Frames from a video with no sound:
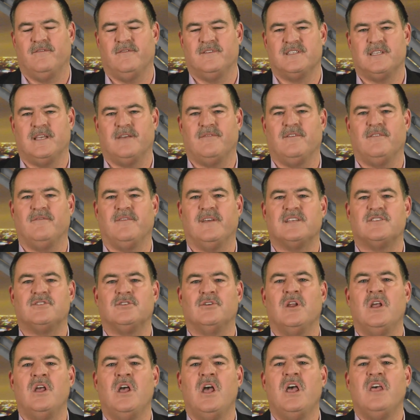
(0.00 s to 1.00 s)
Savvy
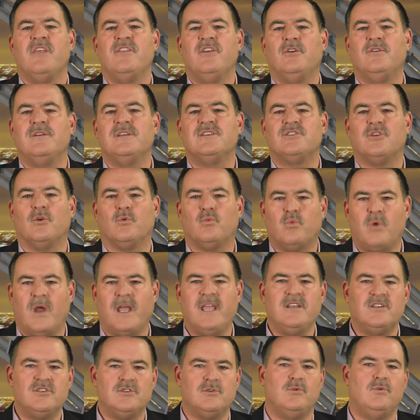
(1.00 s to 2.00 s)
Investor, there is the
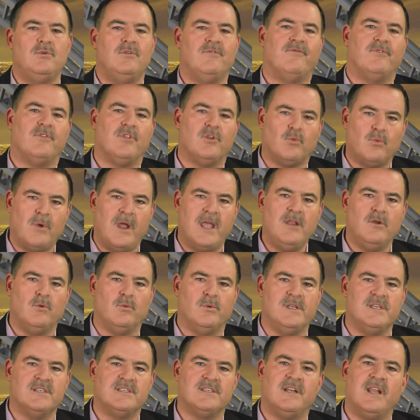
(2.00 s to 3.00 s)
right tool for the right
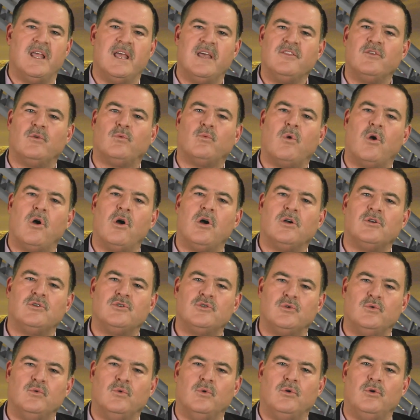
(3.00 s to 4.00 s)
reason and the wrong
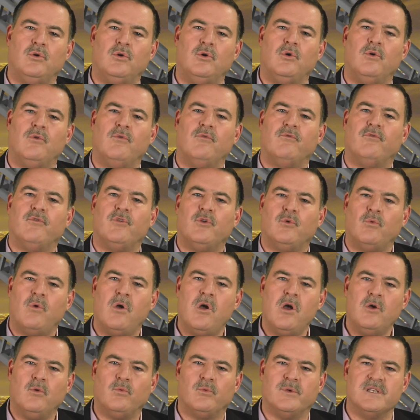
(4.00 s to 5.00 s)
tool for the
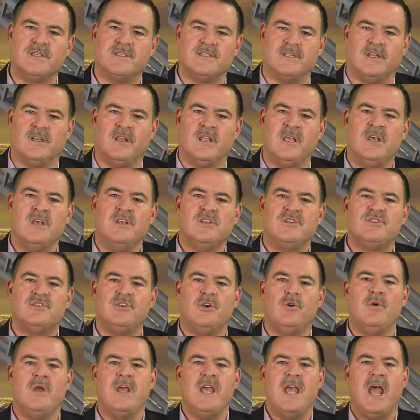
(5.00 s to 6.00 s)
wrong reason.
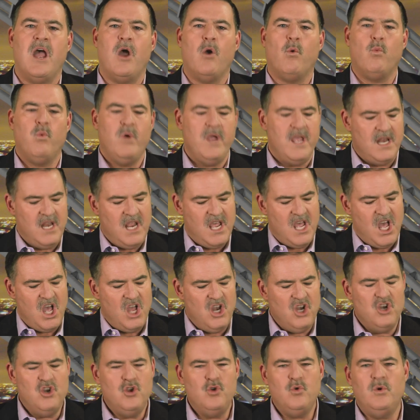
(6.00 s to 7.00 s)
So when
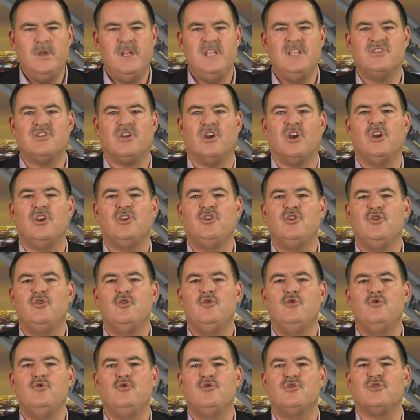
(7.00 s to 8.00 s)
annuities are
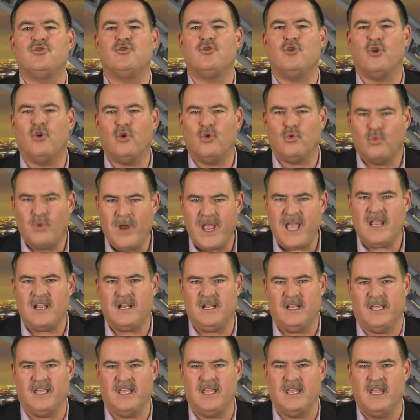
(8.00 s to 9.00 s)
used
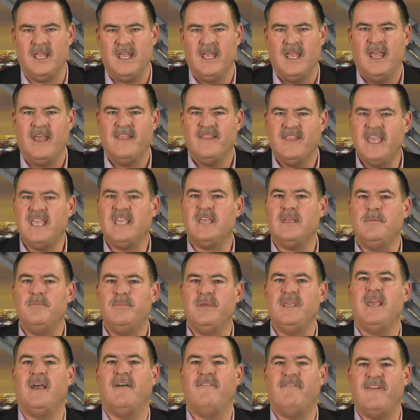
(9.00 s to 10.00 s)
correctly, they can
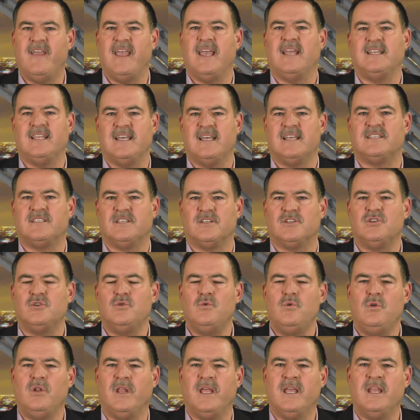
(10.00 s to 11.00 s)
be a fantastic
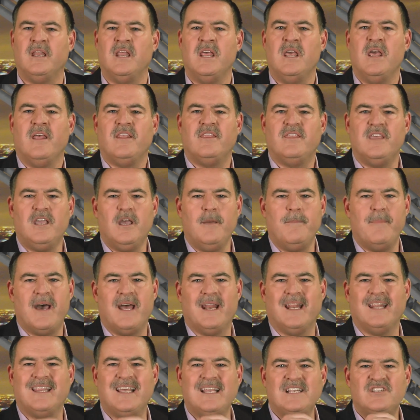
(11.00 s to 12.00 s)
tool. And think
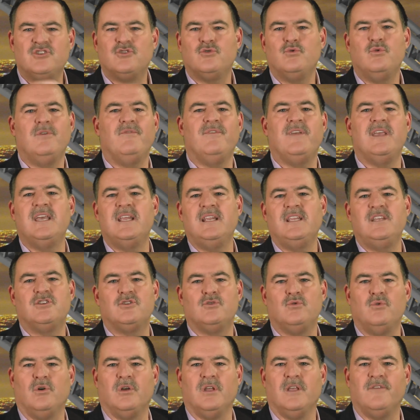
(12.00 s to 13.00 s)
about it, that's true of any
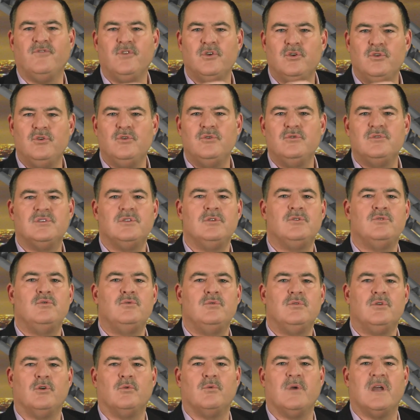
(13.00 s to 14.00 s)
tool. If you use the
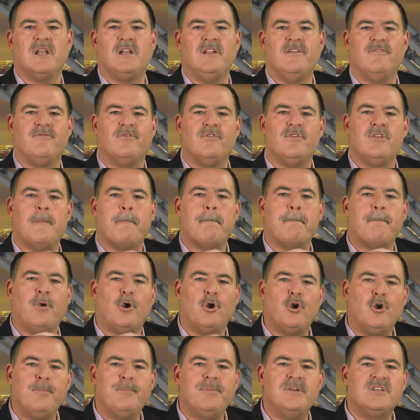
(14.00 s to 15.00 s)
tool correctly for the
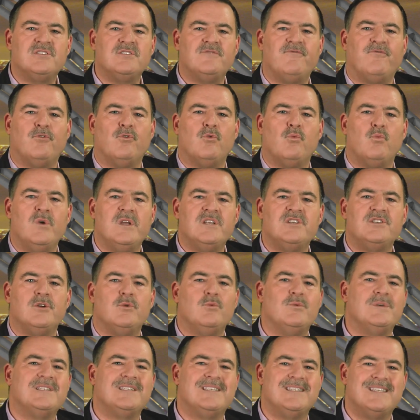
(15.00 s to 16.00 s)
purpose for which
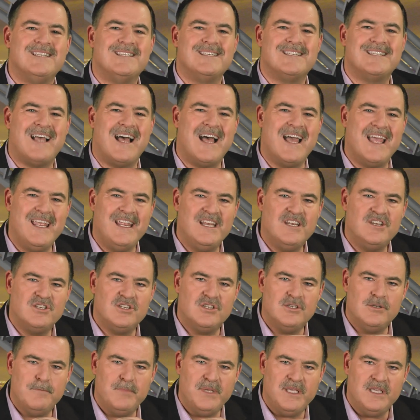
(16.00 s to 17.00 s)
it was designed
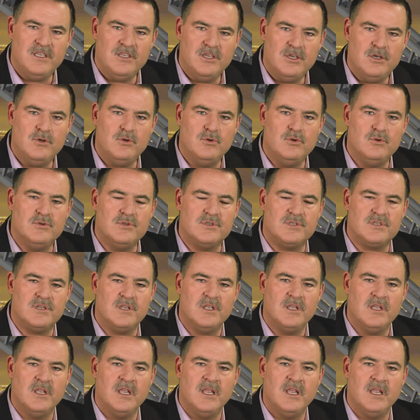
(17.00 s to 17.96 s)
to be used,